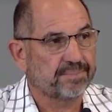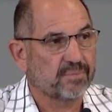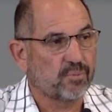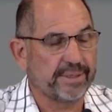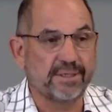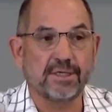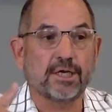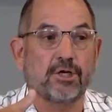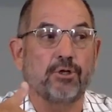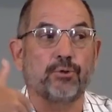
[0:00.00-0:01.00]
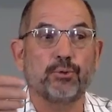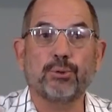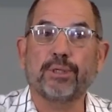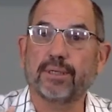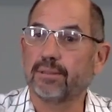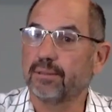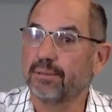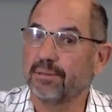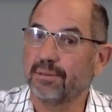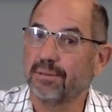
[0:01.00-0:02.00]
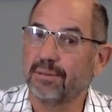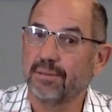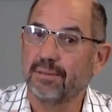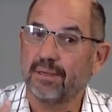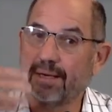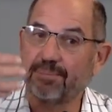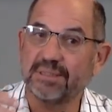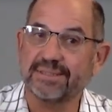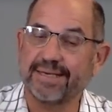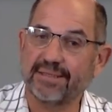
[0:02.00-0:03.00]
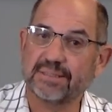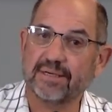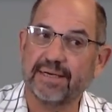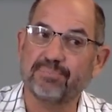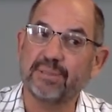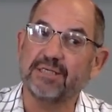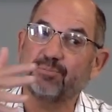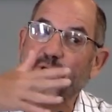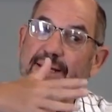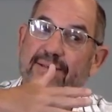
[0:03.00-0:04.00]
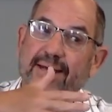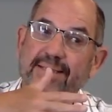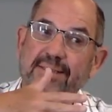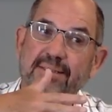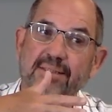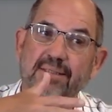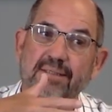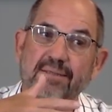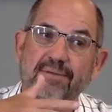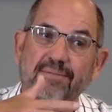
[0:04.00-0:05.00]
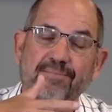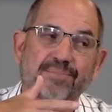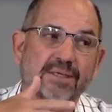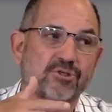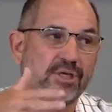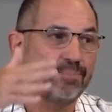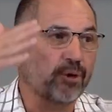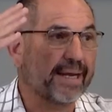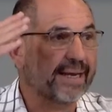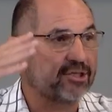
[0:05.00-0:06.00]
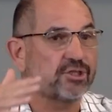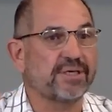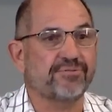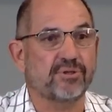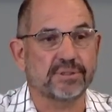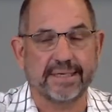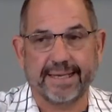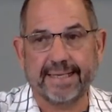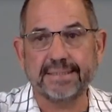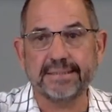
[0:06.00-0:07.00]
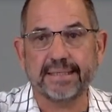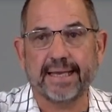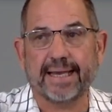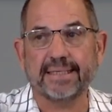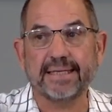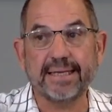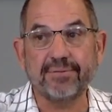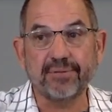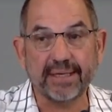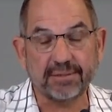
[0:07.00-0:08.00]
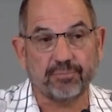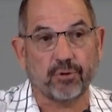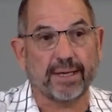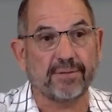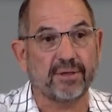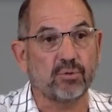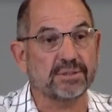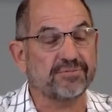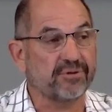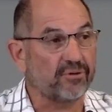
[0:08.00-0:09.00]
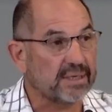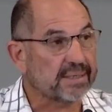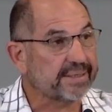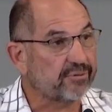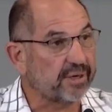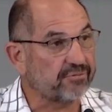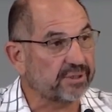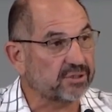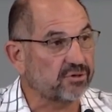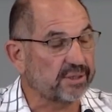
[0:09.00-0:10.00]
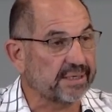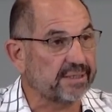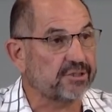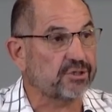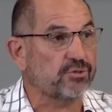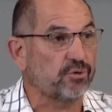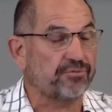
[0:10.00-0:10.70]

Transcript: We didn't collude. I'm going to say this, Diane, please pray that. She prayed as she felt led, and in that prayer, there was a very clear reference not only to your